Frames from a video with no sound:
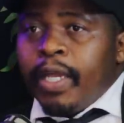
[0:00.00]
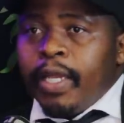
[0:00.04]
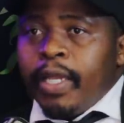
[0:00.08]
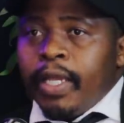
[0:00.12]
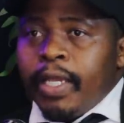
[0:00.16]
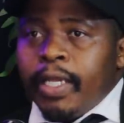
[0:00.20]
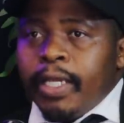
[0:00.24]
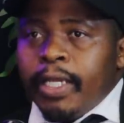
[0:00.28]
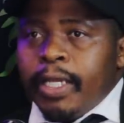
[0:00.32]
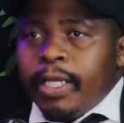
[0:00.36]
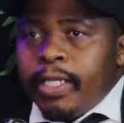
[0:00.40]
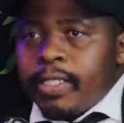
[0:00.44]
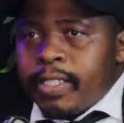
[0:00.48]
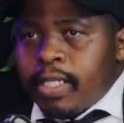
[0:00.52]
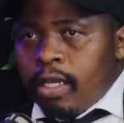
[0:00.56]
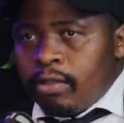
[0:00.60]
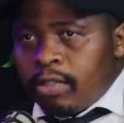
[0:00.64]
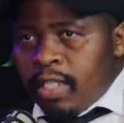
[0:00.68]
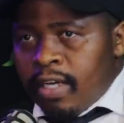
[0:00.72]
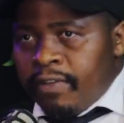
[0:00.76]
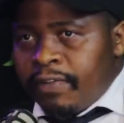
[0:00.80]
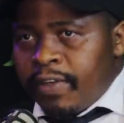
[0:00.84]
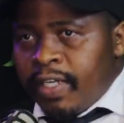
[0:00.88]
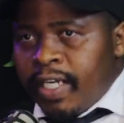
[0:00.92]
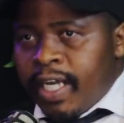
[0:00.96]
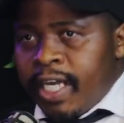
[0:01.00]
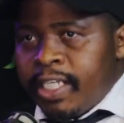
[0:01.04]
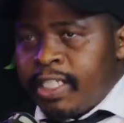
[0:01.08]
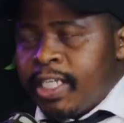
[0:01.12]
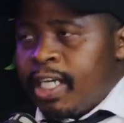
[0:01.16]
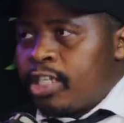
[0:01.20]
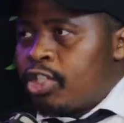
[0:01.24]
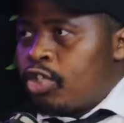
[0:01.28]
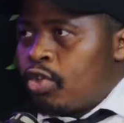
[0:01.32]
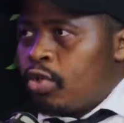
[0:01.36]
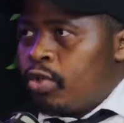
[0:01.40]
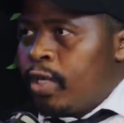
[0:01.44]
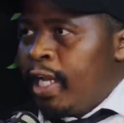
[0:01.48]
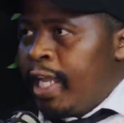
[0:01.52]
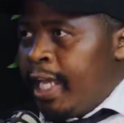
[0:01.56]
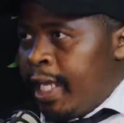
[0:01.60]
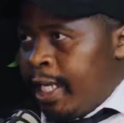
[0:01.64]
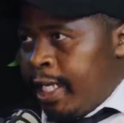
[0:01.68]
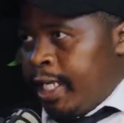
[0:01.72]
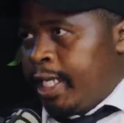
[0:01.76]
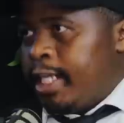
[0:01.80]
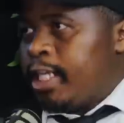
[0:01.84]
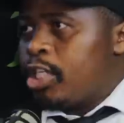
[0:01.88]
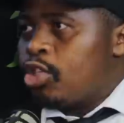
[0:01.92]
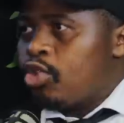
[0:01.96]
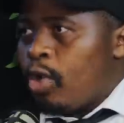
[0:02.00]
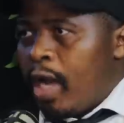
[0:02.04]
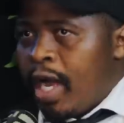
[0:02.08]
uh, in South Africa just to learn